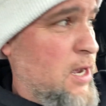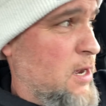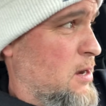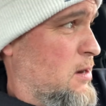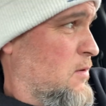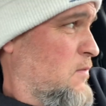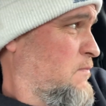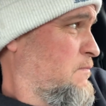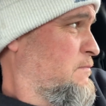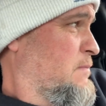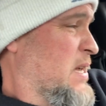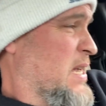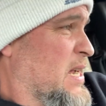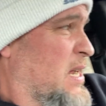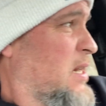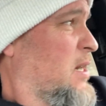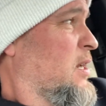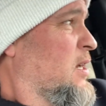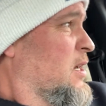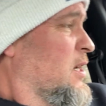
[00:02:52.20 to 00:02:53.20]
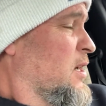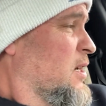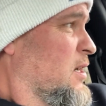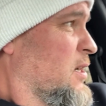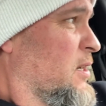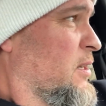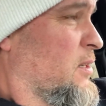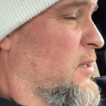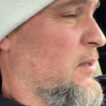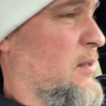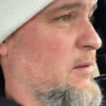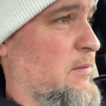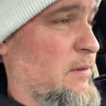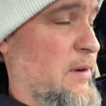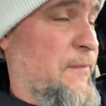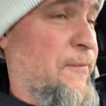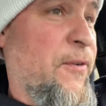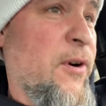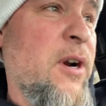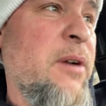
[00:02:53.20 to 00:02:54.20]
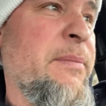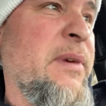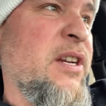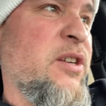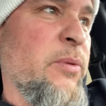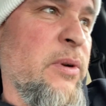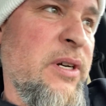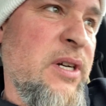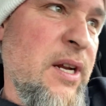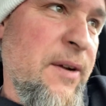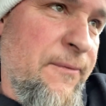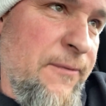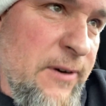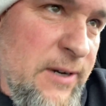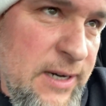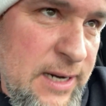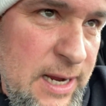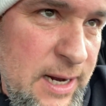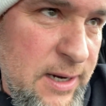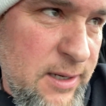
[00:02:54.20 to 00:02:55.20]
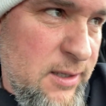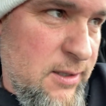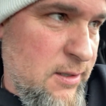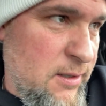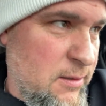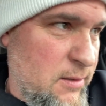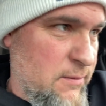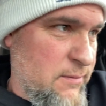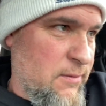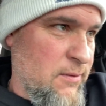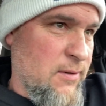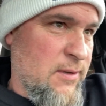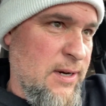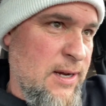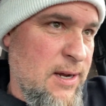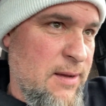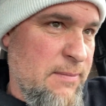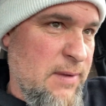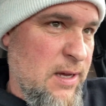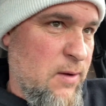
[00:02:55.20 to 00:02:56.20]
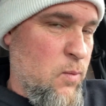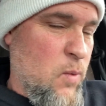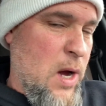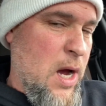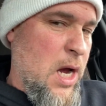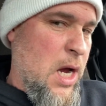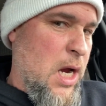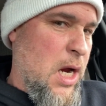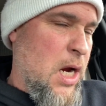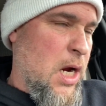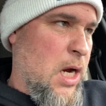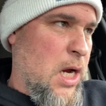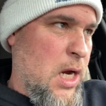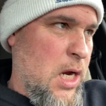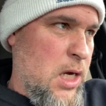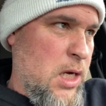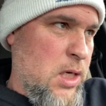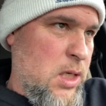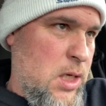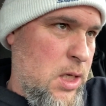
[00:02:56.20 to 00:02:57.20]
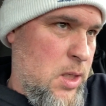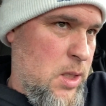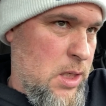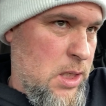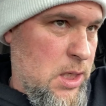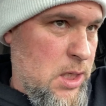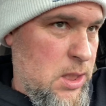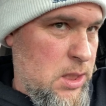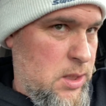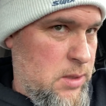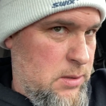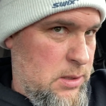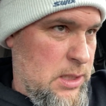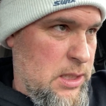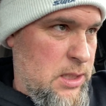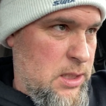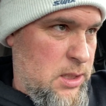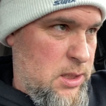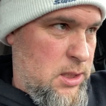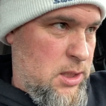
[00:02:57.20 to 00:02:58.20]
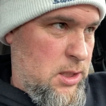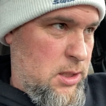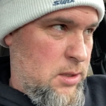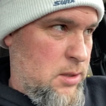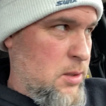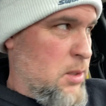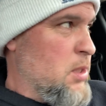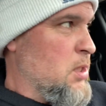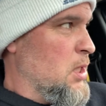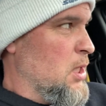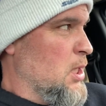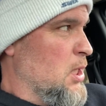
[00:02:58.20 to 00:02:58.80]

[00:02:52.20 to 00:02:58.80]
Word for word: Oh, man. So they are referring me to a different dentist to do the root canal. I'm like, why can't you do it? Aren't you a dentist too?